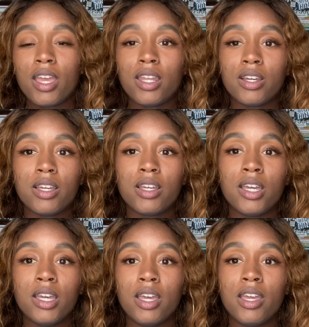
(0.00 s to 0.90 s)
It like,
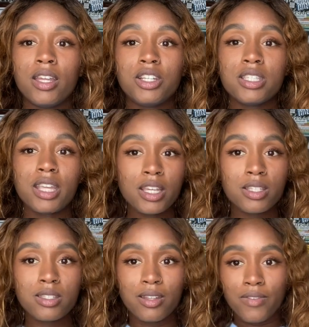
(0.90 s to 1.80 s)
it just
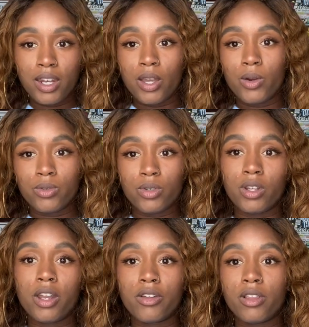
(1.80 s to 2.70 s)
takes the video to
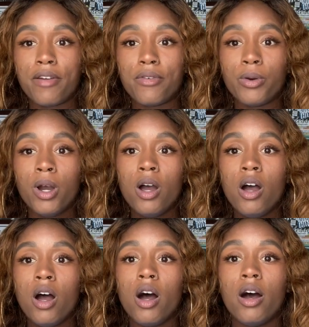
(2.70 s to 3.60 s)
another level,
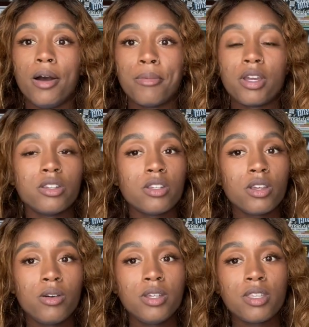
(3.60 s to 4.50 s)
um because
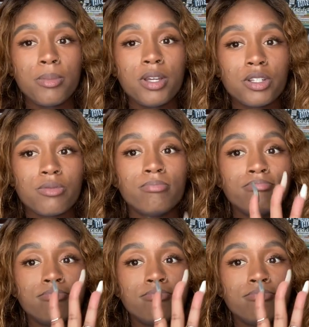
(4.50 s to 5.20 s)
there's only so much